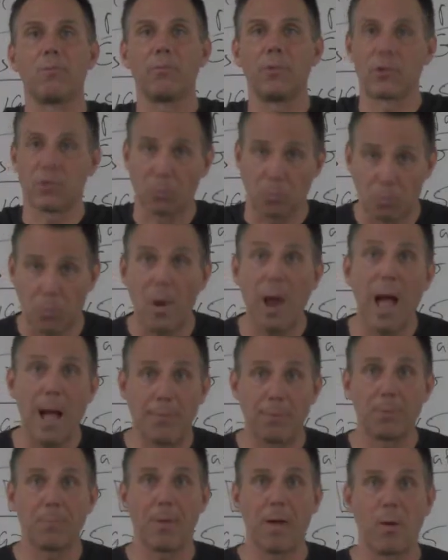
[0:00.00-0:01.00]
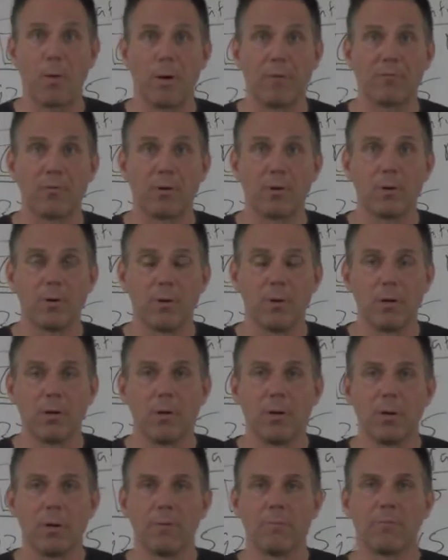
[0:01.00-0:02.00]
There's a problem, however.
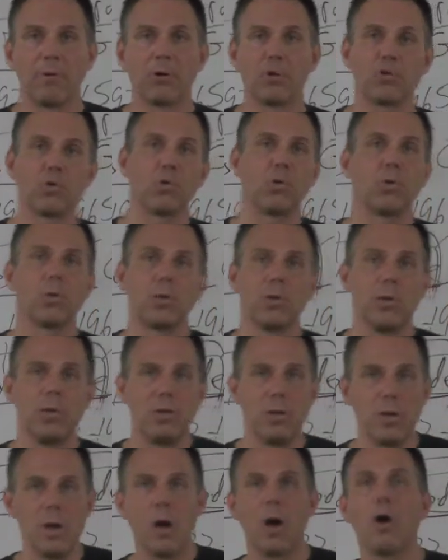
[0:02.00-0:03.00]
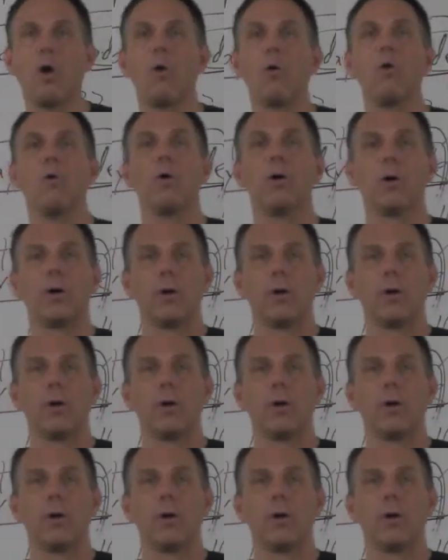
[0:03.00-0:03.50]
Virtually no